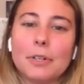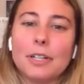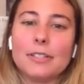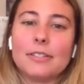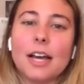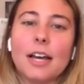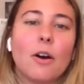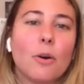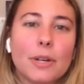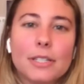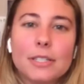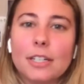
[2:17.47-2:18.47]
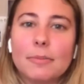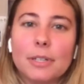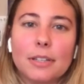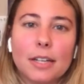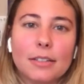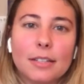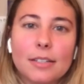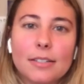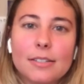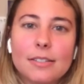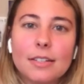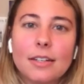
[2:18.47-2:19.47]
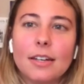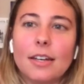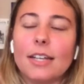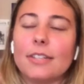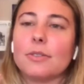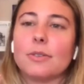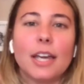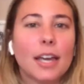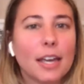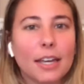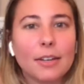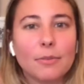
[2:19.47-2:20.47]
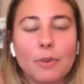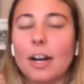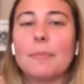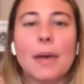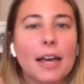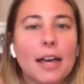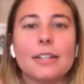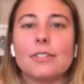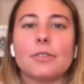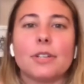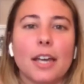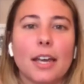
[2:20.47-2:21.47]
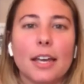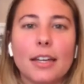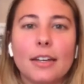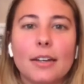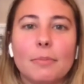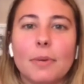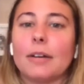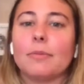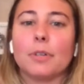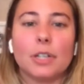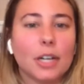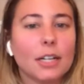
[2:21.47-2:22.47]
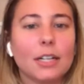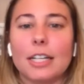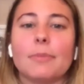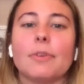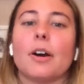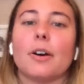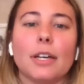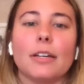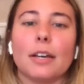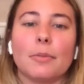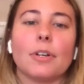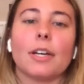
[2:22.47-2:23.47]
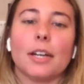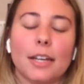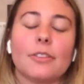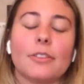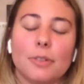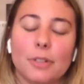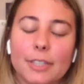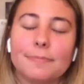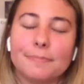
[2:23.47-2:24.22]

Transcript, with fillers: it's not always going to be like this it's okay where i'm at is okay but we're going to keep going and we're going to get through it